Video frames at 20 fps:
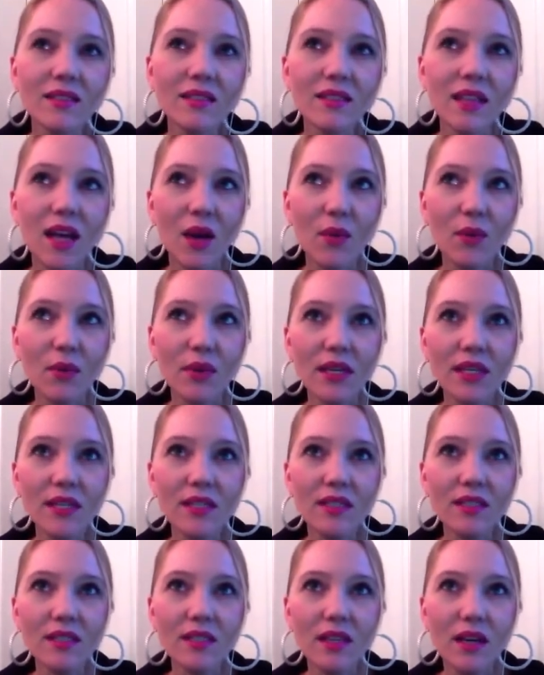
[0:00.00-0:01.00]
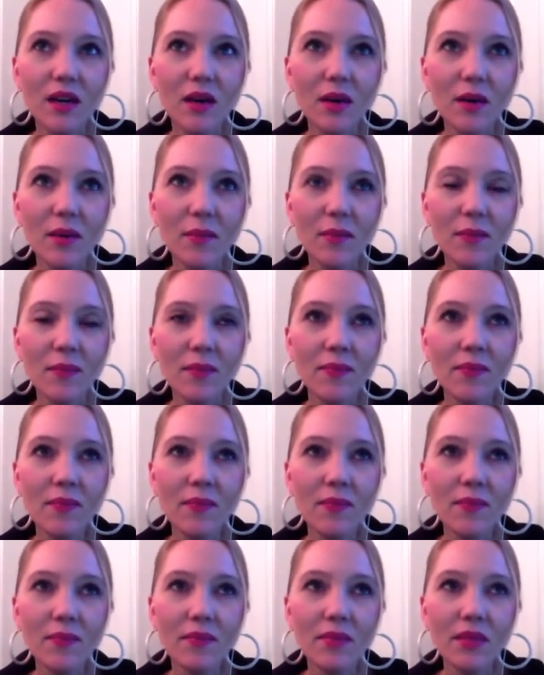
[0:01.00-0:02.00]
I went,
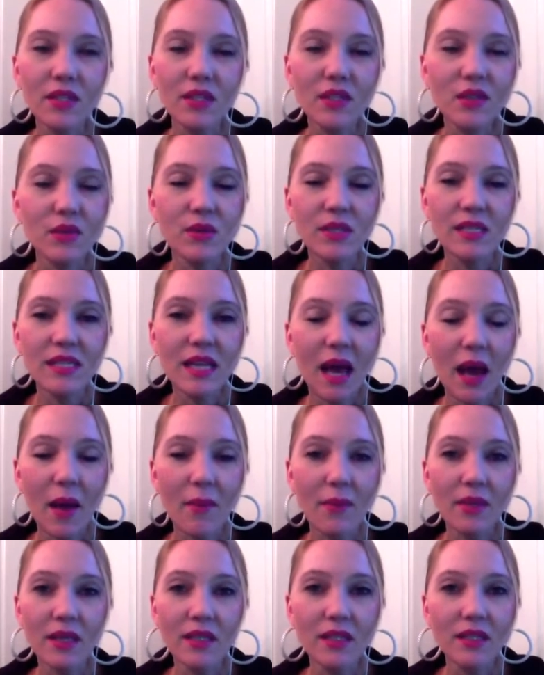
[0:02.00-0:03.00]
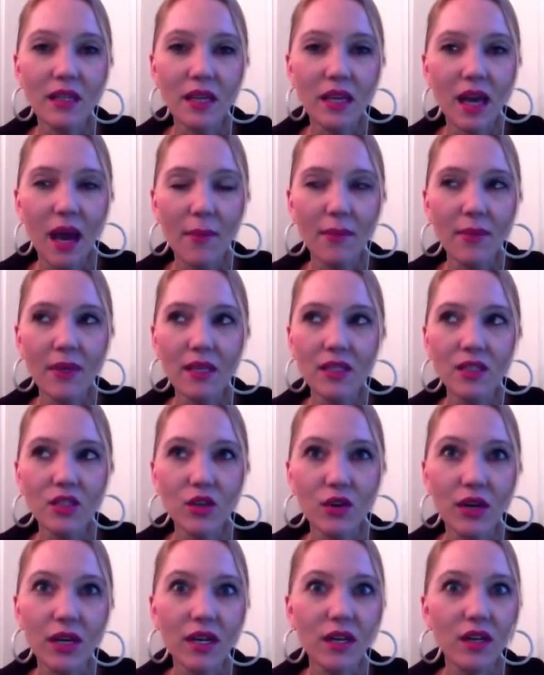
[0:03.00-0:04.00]
as soon as it happened
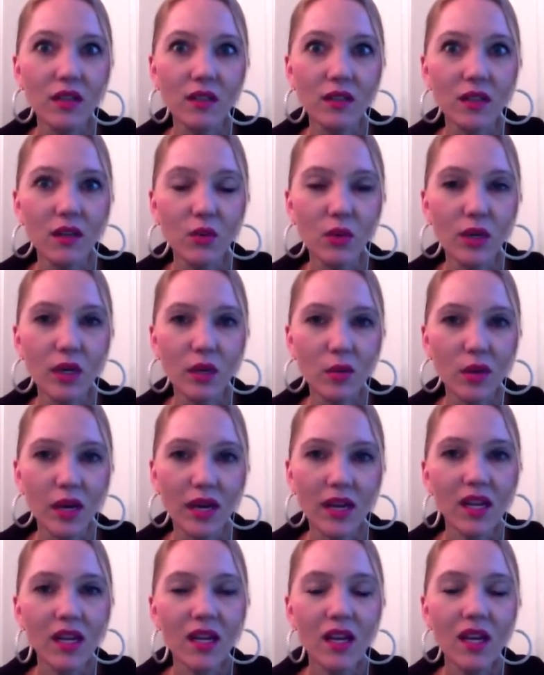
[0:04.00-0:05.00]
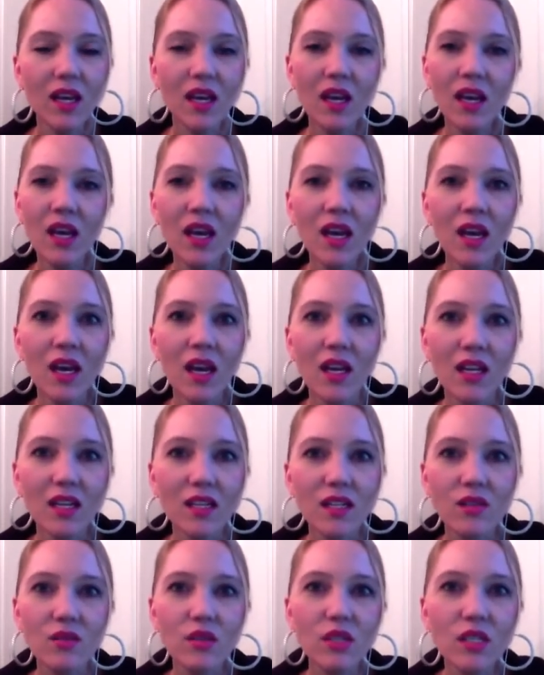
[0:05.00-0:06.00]
during a winter break. And
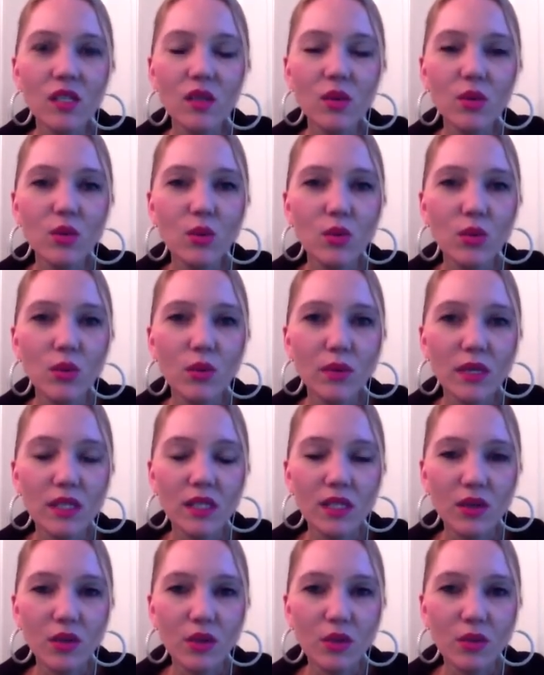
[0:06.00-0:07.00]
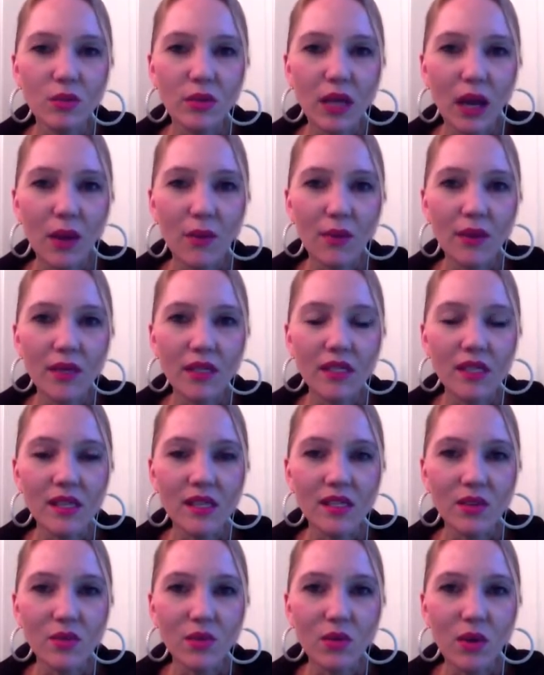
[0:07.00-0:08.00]
as soon as school resumed, I went to the
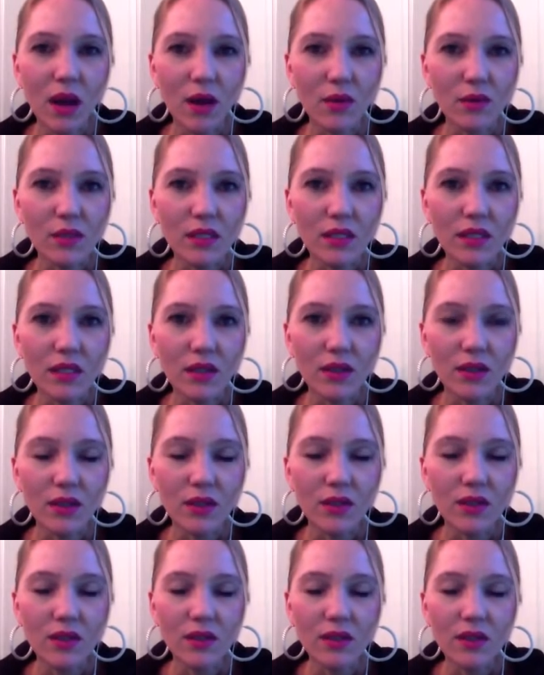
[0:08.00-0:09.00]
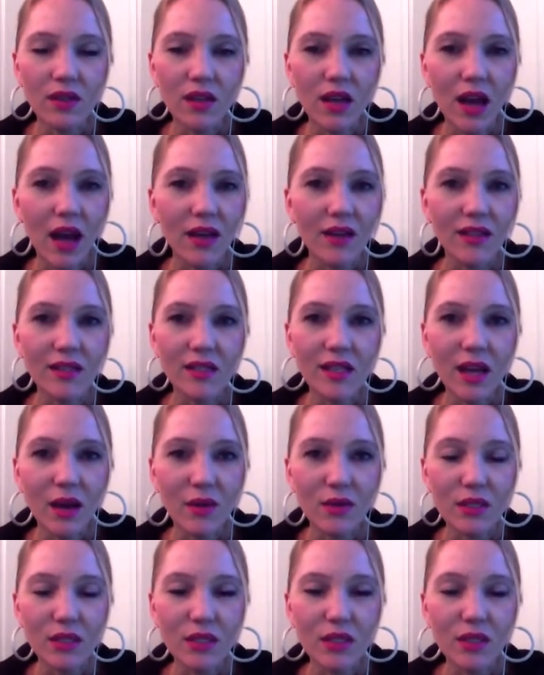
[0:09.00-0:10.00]
school counselor, the guidance
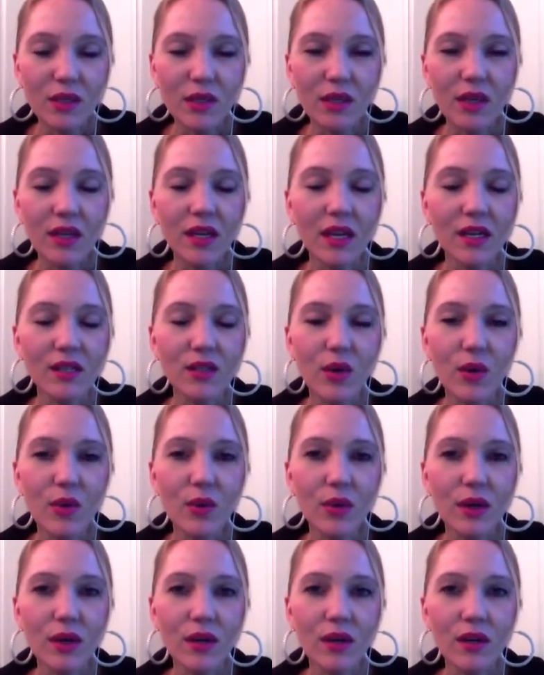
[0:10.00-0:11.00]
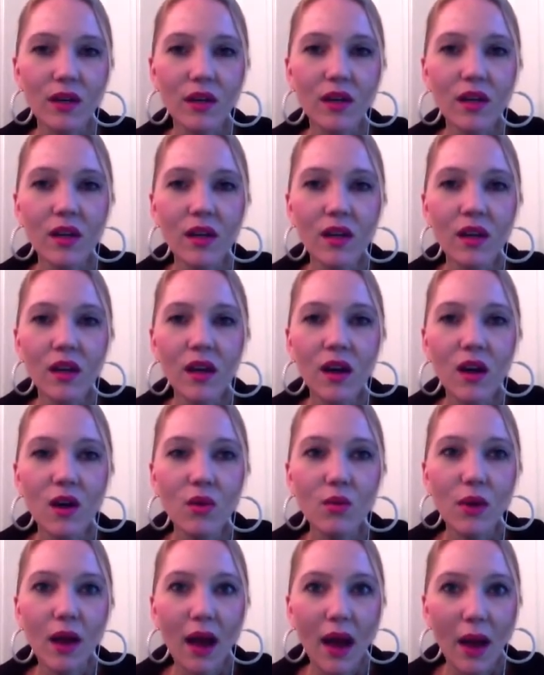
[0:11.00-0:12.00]
counselor, and I told her
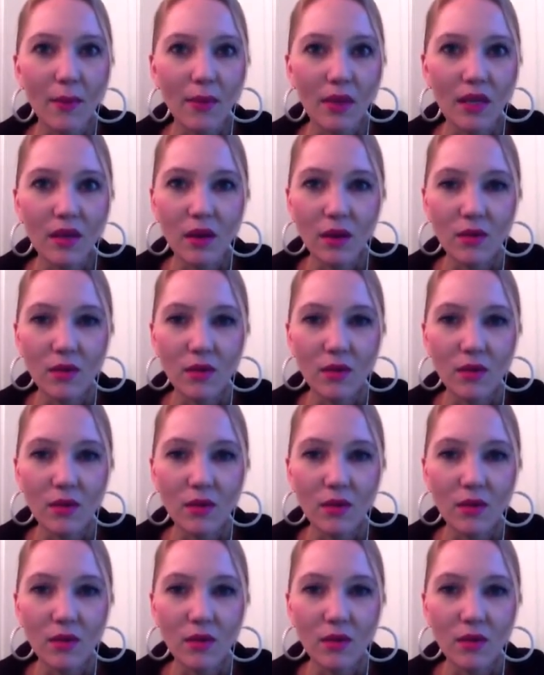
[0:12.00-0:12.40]
what happened.